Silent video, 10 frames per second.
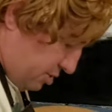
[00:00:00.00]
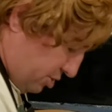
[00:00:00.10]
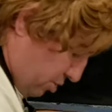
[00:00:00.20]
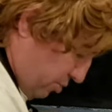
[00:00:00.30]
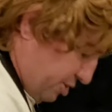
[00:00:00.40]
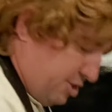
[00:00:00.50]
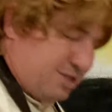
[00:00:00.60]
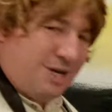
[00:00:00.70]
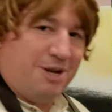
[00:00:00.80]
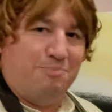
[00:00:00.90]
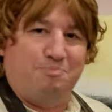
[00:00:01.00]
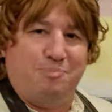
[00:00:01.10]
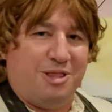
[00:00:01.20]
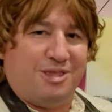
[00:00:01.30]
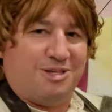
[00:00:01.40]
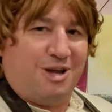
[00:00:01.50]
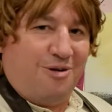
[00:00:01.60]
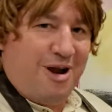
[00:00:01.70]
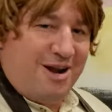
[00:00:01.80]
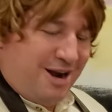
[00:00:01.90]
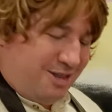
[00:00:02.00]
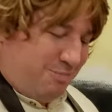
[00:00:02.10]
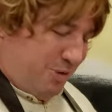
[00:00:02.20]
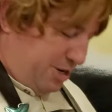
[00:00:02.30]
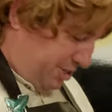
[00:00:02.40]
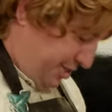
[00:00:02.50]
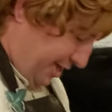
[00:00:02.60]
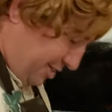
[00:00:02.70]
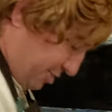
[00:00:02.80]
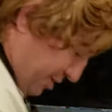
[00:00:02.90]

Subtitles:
so we're just going to beat the Sauron out of the brush. That's